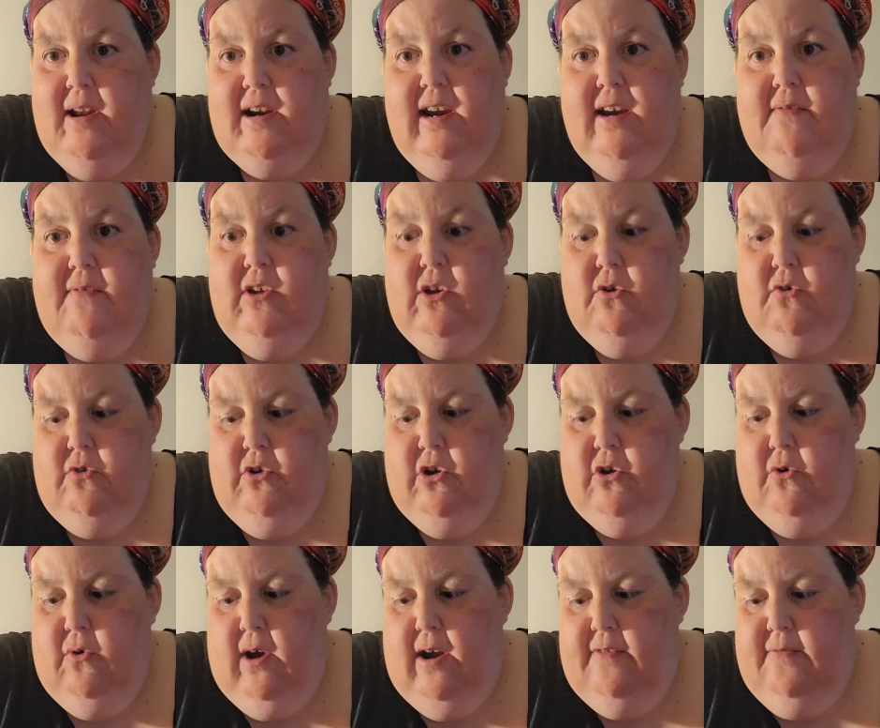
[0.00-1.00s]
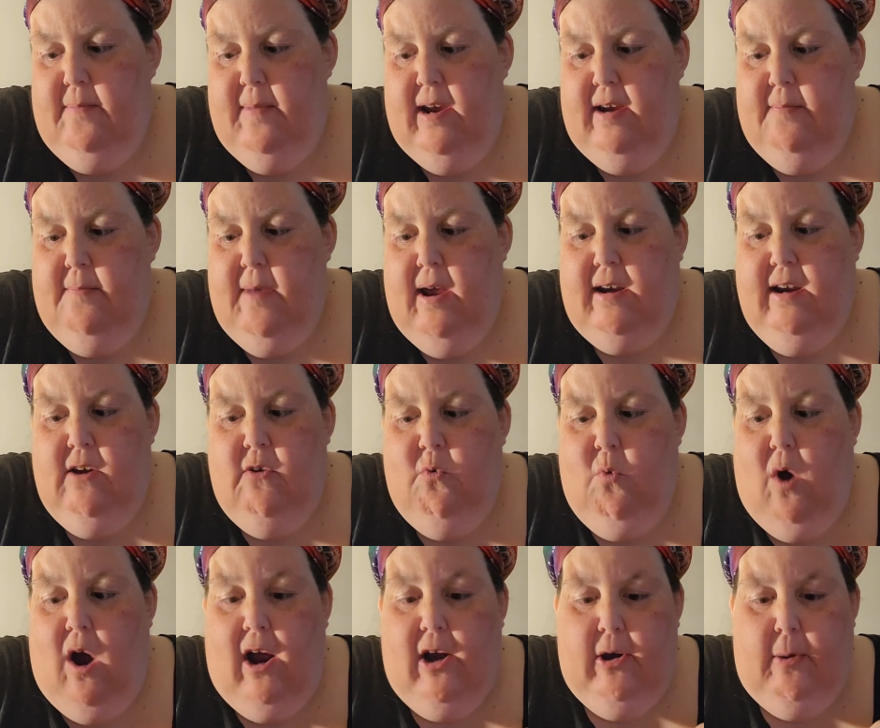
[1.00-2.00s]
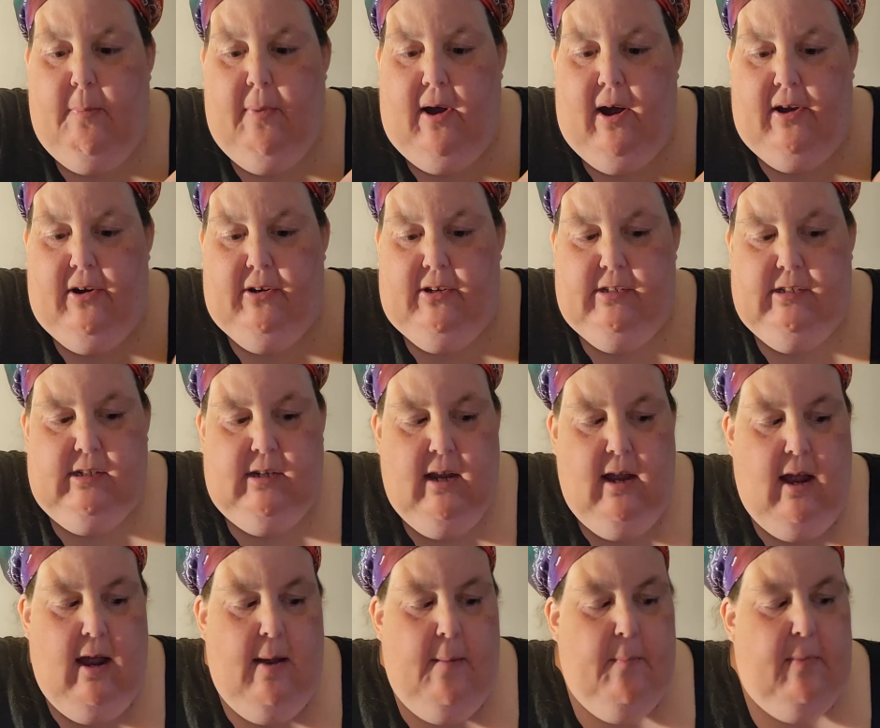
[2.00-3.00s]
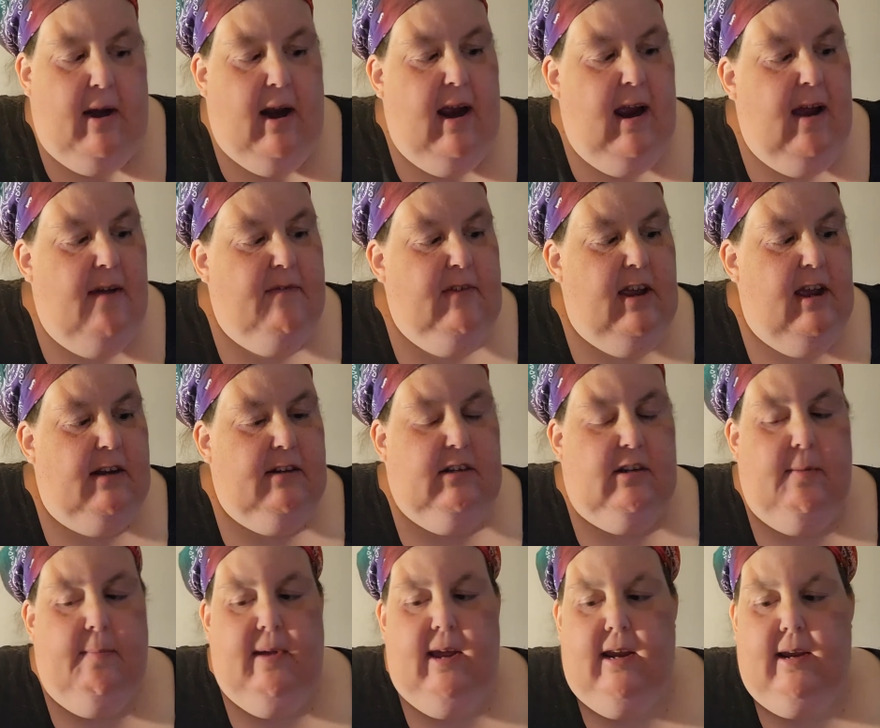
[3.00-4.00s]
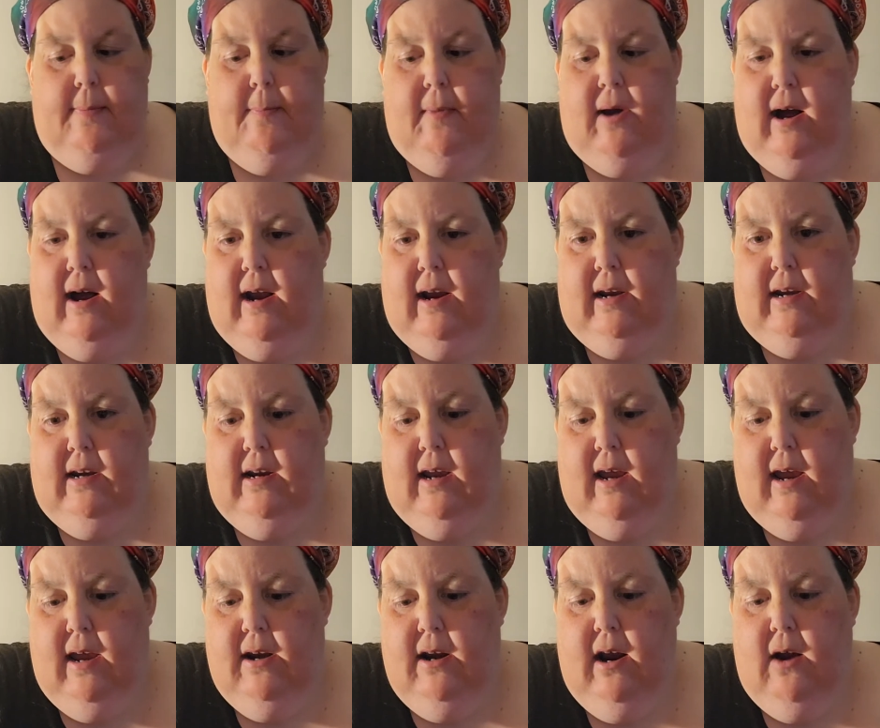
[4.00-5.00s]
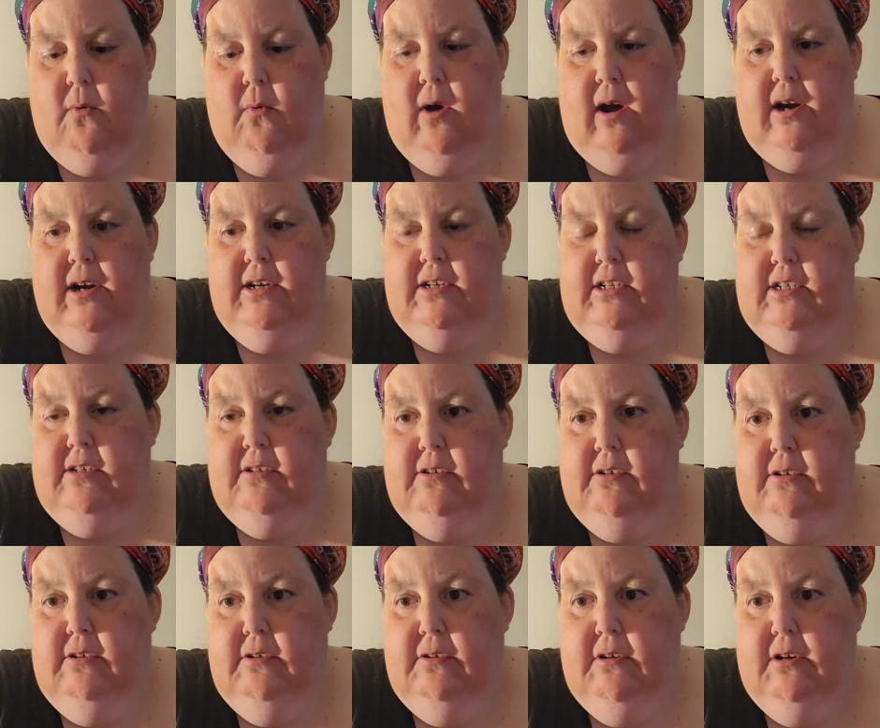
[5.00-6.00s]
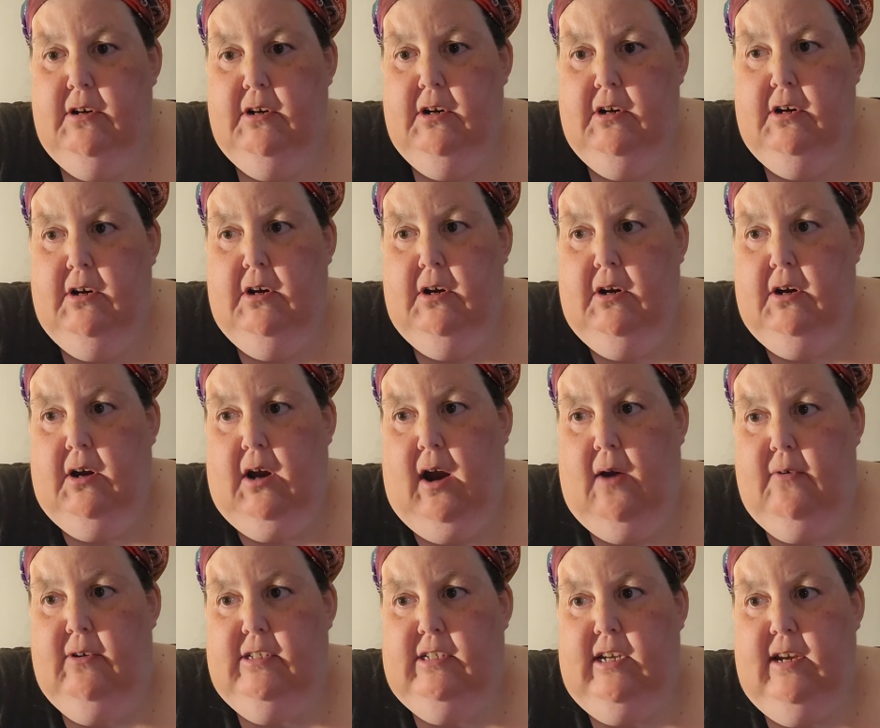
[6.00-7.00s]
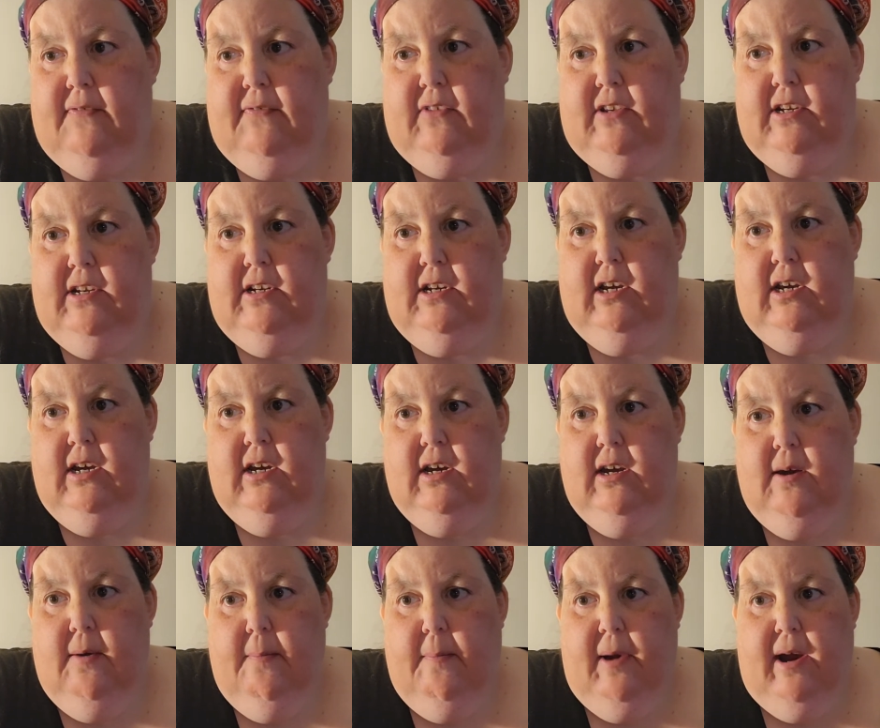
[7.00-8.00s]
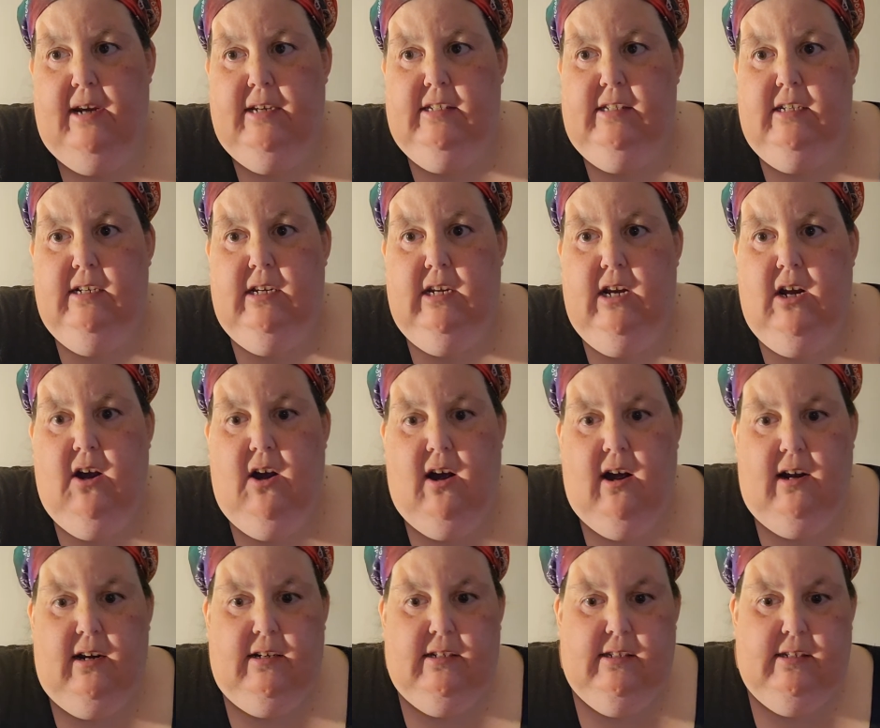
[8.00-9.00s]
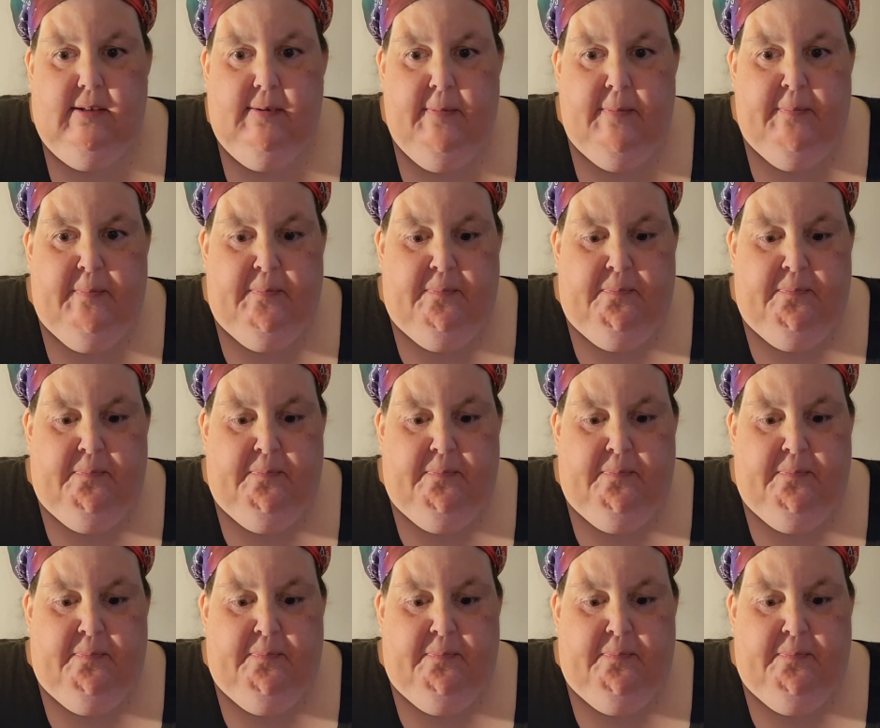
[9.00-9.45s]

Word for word: many of you know I've made many water bottles, but I have yet to make mine. And I wanted to, I was gifted by Cindy Hawks